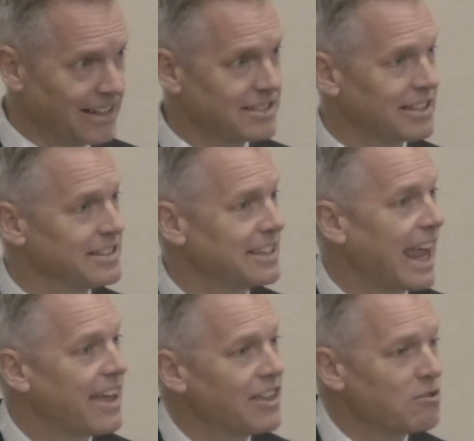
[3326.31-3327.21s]
it's a
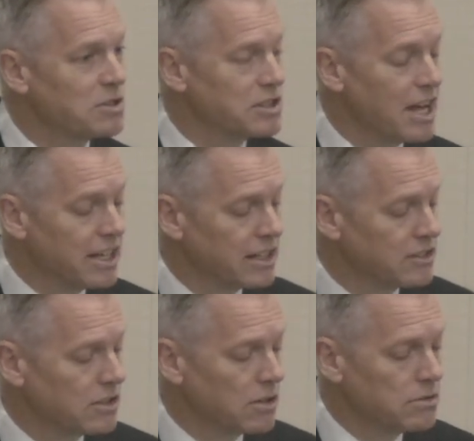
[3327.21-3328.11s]
scan that was done,
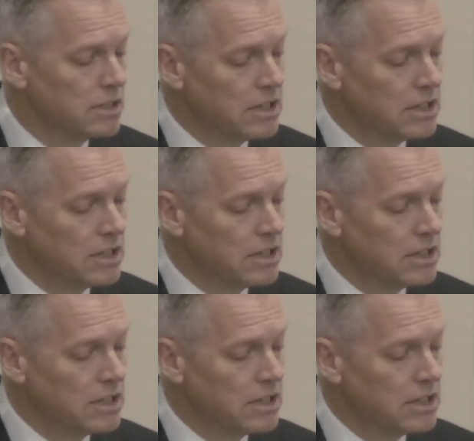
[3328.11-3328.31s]
so